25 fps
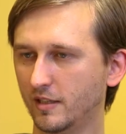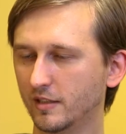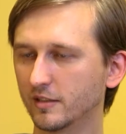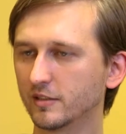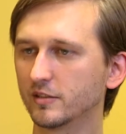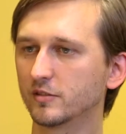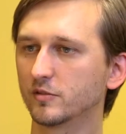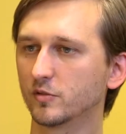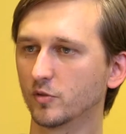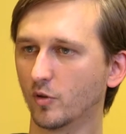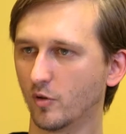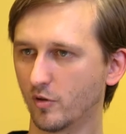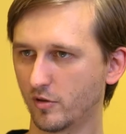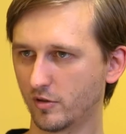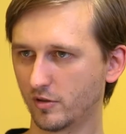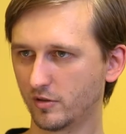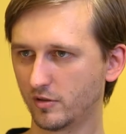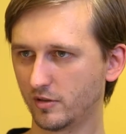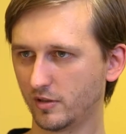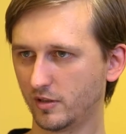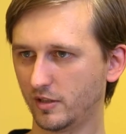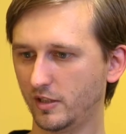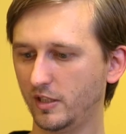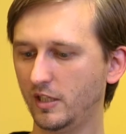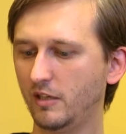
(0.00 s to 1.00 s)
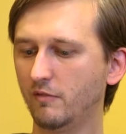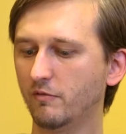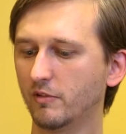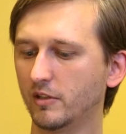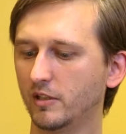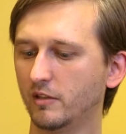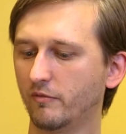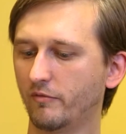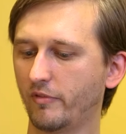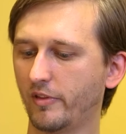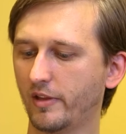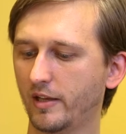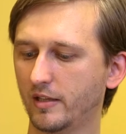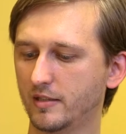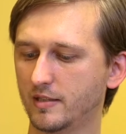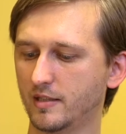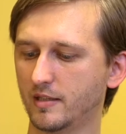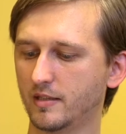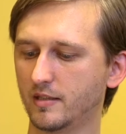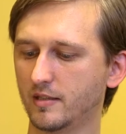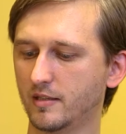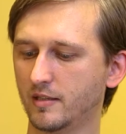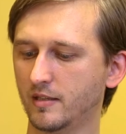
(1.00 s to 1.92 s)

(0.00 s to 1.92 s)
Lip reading: stored. Even if that's